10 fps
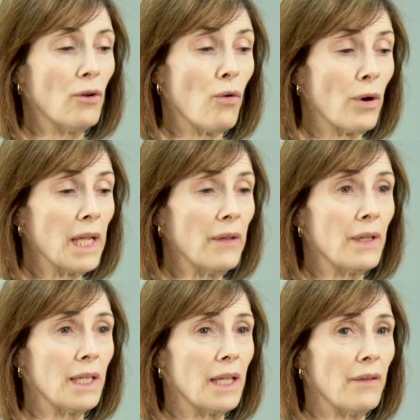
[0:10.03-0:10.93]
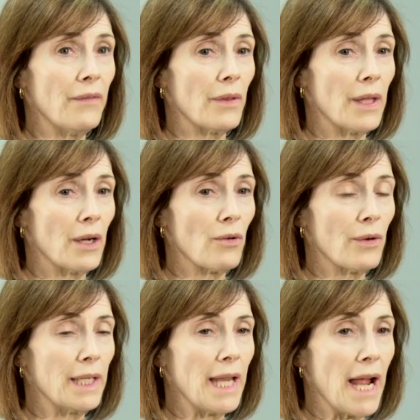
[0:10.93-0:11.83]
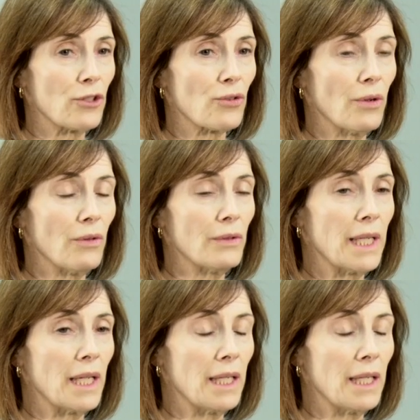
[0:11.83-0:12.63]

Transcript: or even if they're going natural